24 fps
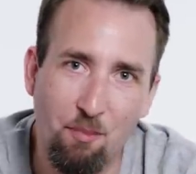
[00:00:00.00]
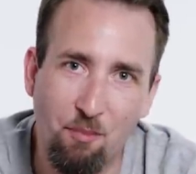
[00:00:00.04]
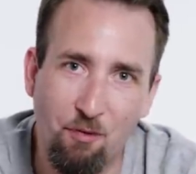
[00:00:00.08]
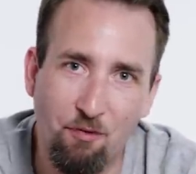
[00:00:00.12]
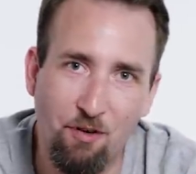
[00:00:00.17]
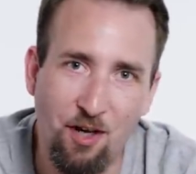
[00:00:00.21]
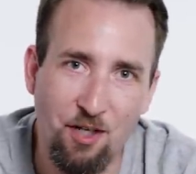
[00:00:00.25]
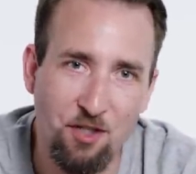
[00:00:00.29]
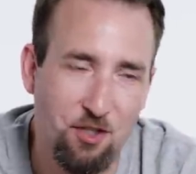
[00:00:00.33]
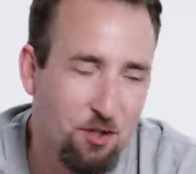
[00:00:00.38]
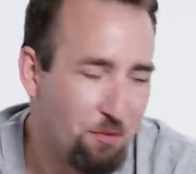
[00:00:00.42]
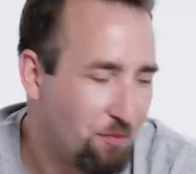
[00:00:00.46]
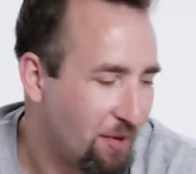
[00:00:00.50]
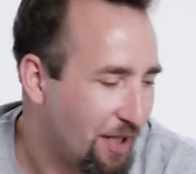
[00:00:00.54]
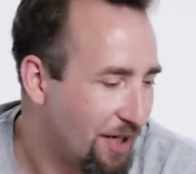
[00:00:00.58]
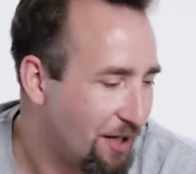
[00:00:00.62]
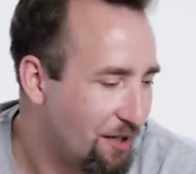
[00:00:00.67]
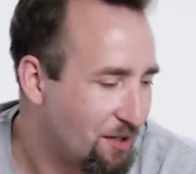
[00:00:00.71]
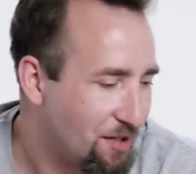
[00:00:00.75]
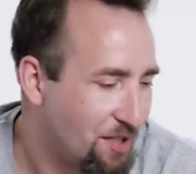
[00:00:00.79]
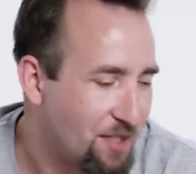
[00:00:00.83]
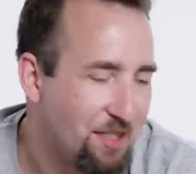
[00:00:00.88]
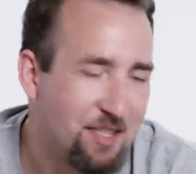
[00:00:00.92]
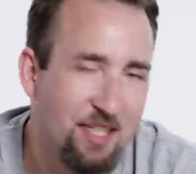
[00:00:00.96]
professional
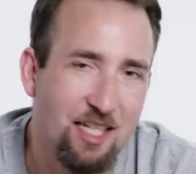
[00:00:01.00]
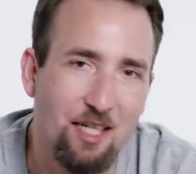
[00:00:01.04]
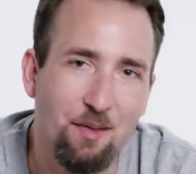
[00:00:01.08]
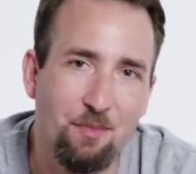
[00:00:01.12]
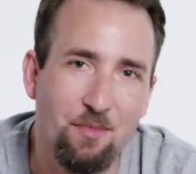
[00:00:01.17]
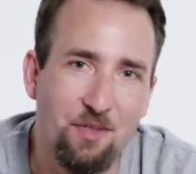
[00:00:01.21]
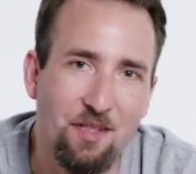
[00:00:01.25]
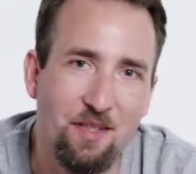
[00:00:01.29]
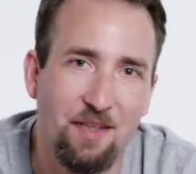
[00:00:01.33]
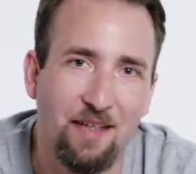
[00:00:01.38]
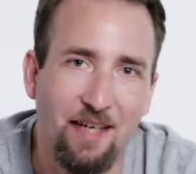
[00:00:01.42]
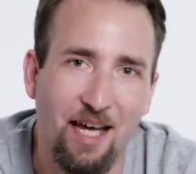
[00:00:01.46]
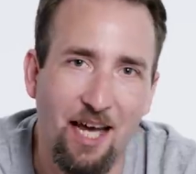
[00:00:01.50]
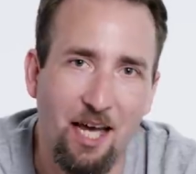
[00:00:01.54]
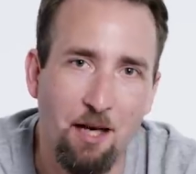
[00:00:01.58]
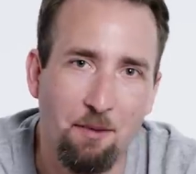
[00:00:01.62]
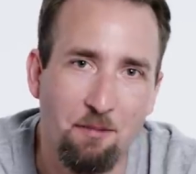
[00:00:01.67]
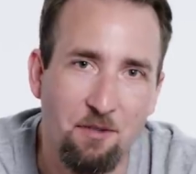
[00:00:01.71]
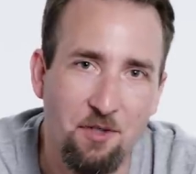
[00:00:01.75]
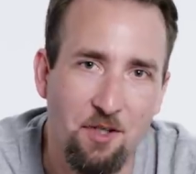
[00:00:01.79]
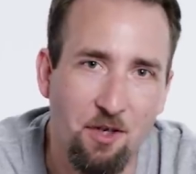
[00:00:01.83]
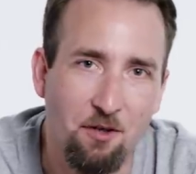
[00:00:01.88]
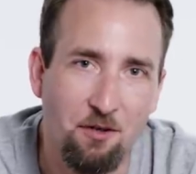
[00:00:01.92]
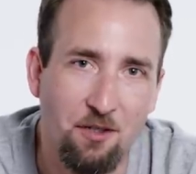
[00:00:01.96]
players and teams in the
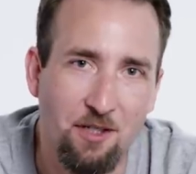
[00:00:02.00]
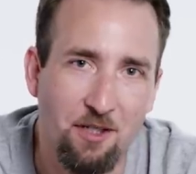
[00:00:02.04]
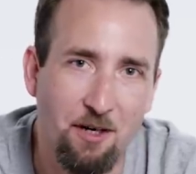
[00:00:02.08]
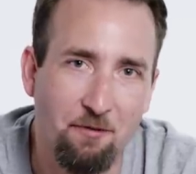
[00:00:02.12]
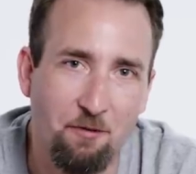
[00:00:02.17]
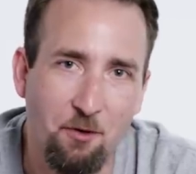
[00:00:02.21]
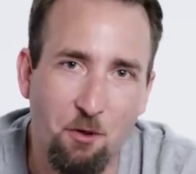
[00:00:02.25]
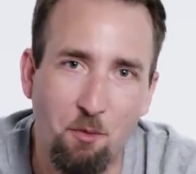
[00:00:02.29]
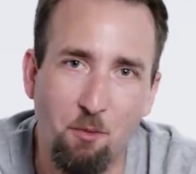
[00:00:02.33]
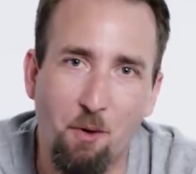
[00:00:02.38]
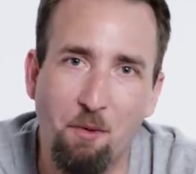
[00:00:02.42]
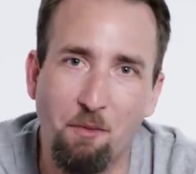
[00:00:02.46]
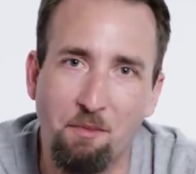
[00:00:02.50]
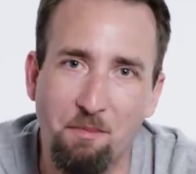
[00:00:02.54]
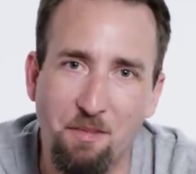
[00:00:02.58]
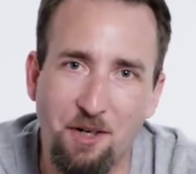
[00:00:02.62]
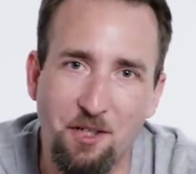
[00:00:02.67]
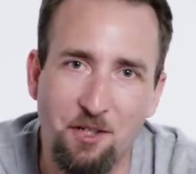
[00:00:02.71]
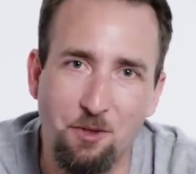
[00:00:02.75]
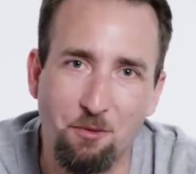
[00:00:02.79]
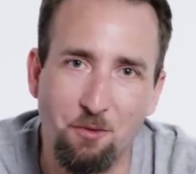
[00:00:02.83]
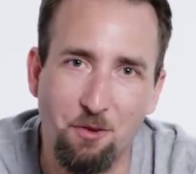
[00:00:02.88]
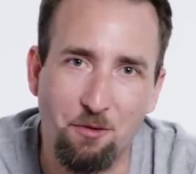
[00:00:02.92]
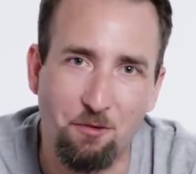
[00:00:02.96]
game, so you never know what we
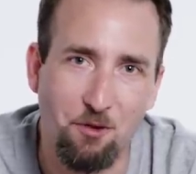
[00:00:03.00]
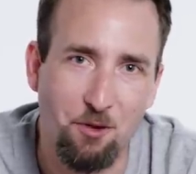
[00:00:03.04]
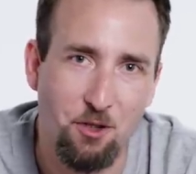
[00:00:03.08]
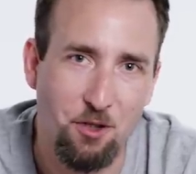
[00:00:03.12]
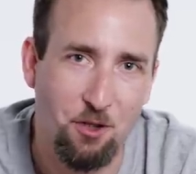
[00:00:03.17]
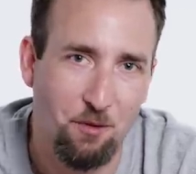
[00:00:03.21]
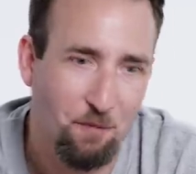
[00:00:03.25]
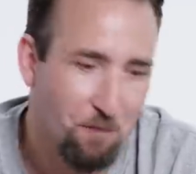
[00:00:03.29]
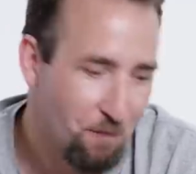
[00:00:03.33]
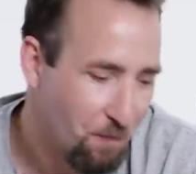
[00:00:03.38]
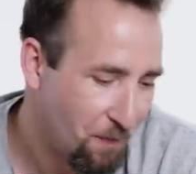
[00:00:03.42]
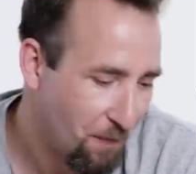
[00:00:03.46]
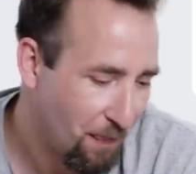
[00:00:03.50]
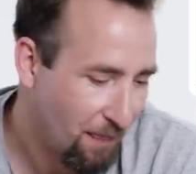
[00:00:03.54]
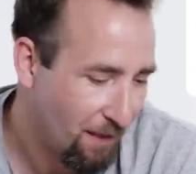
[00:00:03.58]
might do in the future.